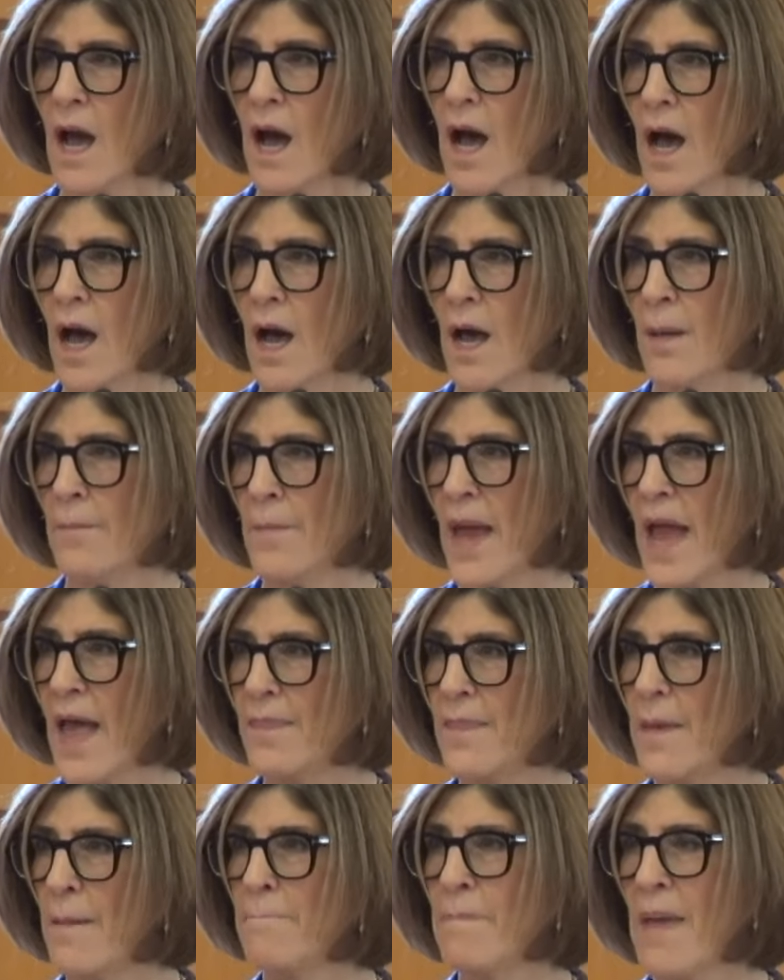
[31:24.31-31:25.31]
um,
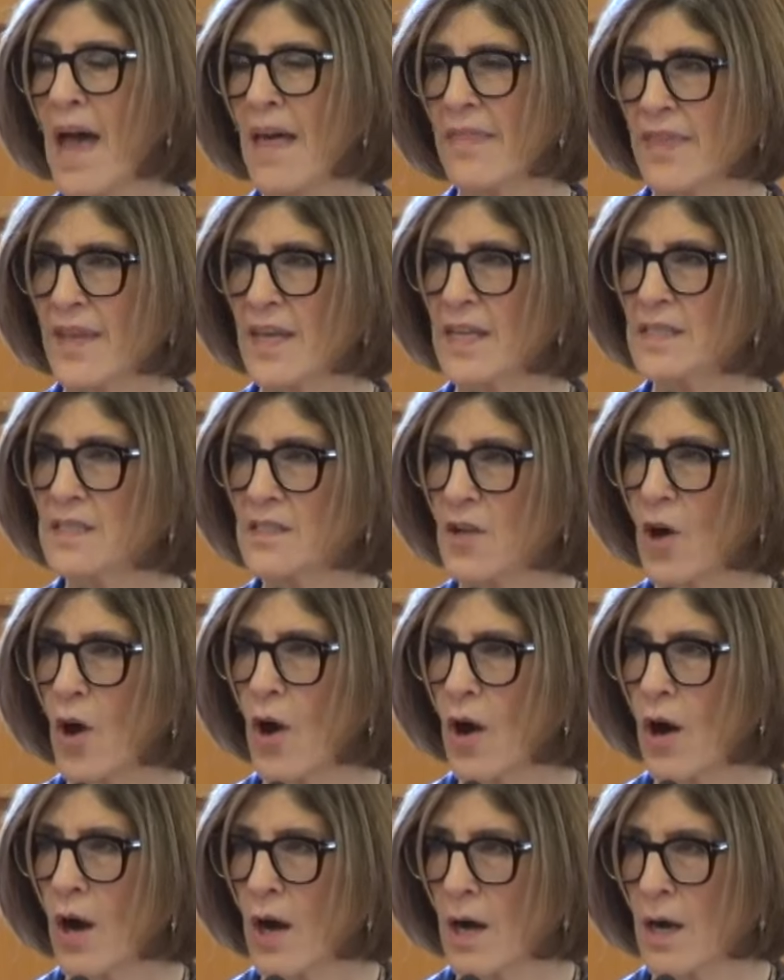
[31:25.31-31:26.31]
and the methods
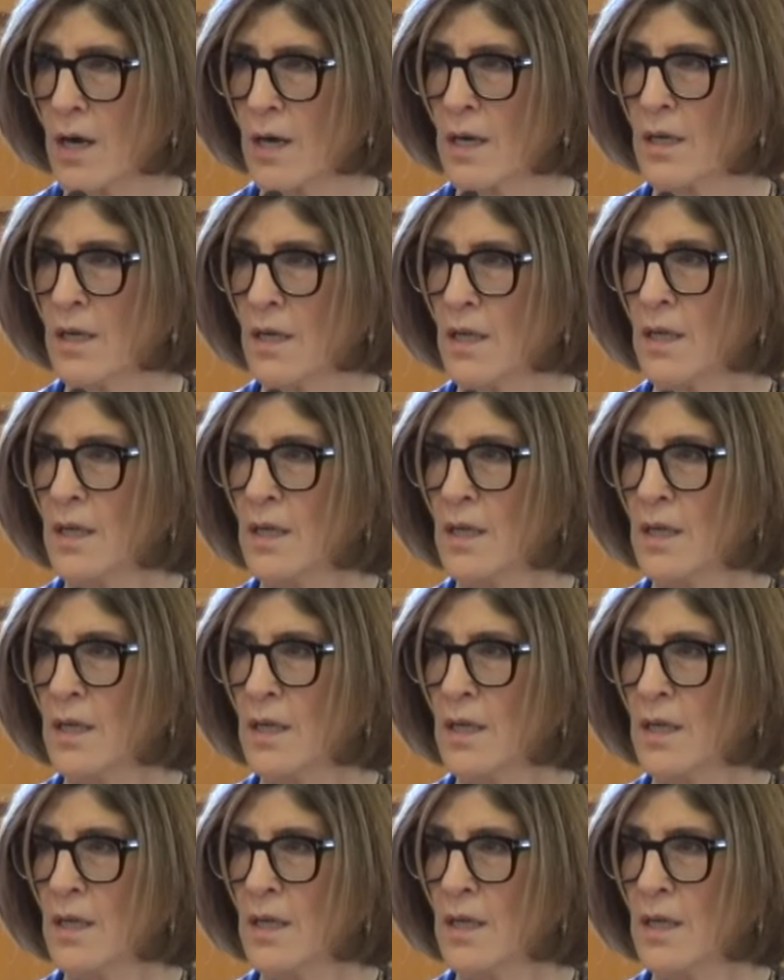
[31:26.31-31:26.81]
are